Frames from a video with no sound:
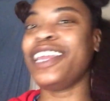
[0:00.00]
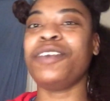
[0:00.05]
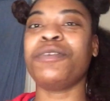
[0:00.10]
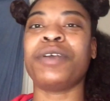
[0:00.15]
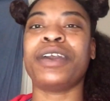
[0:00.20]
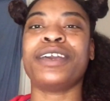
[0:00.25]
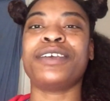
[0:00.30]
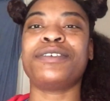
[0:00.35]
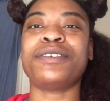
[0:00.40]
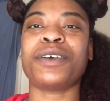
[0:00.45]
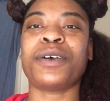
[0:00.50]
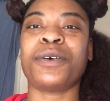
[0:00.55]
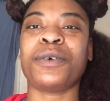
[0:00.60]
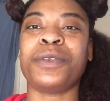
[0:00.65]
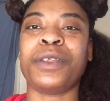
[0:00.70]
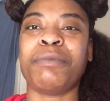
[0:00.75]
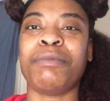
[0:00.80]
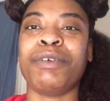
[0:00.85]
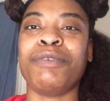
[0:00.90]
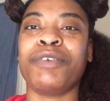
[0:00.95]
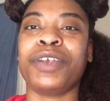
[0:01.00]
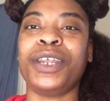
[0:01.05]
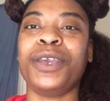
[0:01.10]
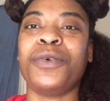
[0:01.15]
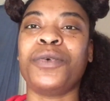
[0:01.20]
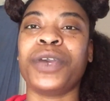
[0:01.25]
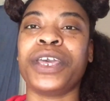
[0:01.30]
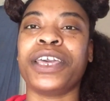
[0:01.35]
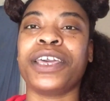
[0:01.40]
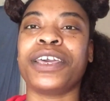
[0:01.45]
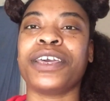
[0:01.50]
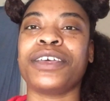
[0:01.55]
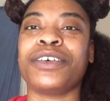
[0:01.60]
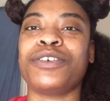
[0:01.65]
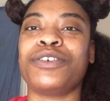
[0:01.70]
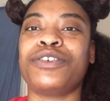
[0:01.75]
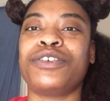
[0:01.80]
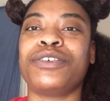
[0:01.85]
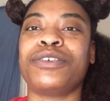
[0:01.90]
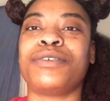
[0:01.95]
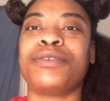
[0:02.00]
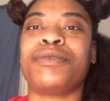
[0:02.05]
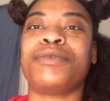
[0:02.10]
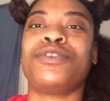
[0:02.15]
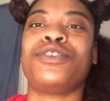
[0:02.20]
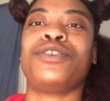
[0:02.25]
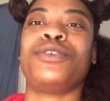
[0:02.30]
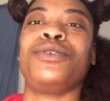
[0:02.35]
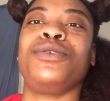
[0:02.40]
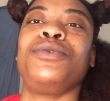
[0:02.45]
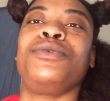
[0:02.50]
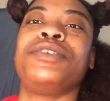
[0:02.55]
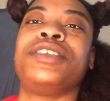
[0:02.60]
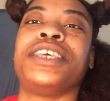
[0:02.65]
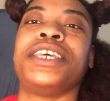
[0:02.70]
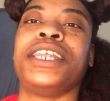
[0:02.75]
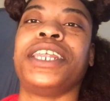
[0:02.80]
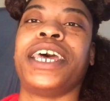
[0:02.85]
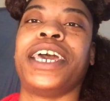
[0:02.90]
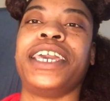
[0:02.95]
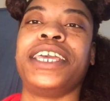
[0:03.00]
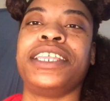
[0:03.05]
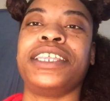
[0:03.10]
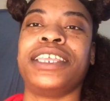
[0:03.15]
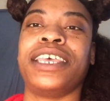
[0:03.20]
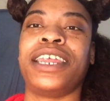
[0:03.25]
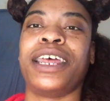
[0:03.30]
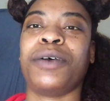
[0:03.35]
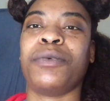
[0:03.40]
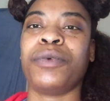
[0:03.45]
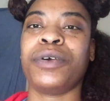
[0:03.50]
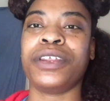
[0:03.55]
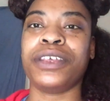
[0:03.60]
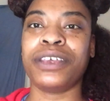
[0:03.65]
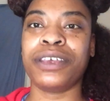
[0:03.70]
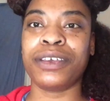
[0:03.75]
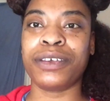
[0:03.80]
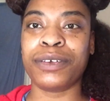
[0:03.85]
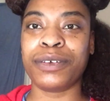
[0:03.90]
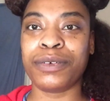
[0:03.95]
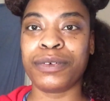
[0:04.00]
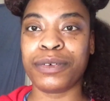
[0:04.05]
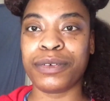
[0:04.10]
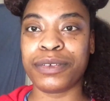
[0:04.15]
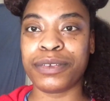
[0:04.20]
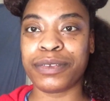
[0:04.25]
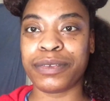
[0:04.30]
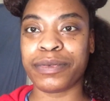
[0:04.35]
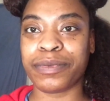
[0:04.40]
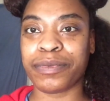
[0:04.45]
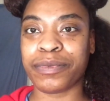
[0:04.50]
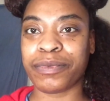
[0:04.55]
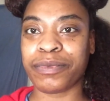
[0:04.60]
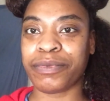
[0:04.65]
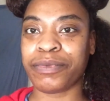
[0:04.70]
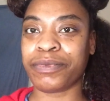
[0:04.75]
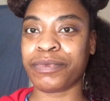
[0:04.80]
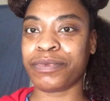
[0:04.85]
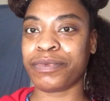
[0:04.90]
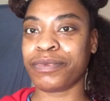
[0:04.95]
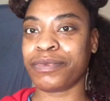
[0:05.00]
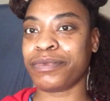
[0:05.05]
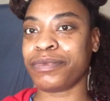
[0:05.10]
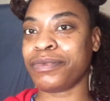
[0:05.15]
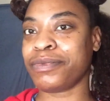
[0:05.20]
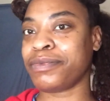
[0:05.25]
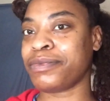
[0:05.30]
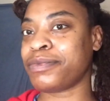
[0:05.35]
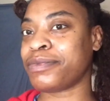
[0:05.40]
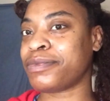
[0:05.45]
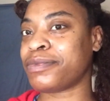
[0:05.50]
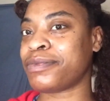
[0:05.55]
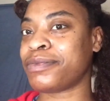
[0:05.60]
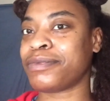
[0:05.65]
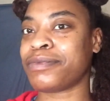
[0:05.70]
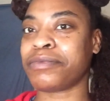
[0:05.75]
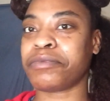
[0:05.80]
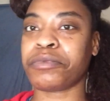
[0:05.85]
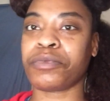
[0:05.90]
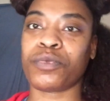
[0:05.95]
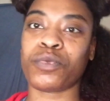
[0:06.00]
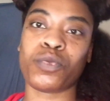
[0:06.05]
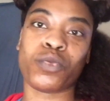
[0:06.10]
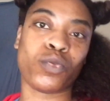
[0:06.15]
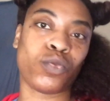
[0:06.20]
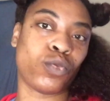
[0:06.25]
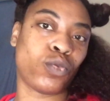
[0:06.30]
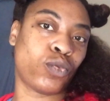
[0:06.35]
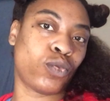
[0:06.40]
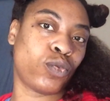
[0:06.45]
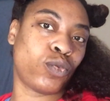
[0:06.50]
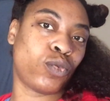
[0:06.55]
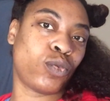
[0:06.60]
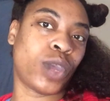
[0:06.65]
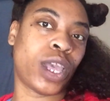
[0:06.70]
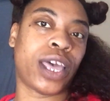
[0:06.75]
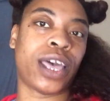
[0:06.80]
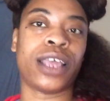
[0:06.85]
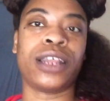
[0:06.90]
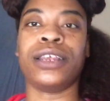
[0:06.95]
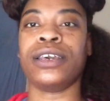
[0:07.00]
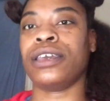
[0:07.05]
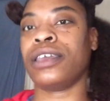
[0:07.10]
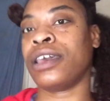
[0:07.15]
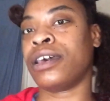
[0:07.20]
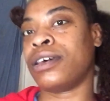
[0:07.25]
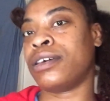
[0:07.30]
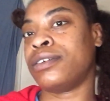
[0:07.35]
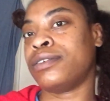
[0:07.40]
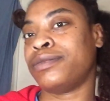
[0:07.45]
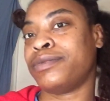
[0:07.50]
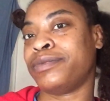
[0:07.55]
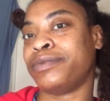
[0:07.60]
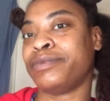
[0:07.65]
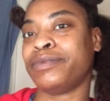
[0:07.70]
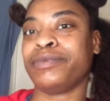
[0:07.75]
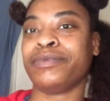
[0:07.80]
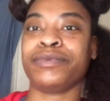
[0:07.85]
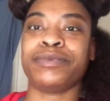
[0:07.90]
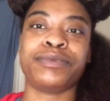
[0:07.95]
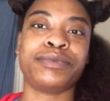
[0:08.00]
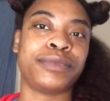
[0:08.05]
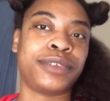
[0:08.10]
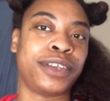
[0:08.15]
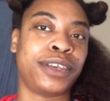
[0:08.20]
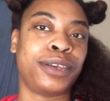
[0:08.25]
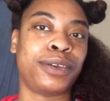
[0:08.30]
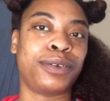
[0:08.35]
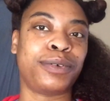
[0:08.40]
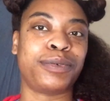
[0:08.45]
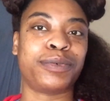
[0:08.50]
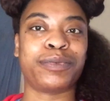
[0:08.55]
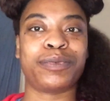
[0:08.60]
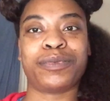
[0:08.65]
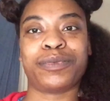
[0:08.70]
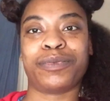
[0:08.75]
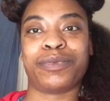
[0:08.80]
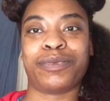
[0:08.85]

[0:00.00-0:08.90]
Anyway, so let me really quick choose the light that I want to use. How I look, y'all. Cute.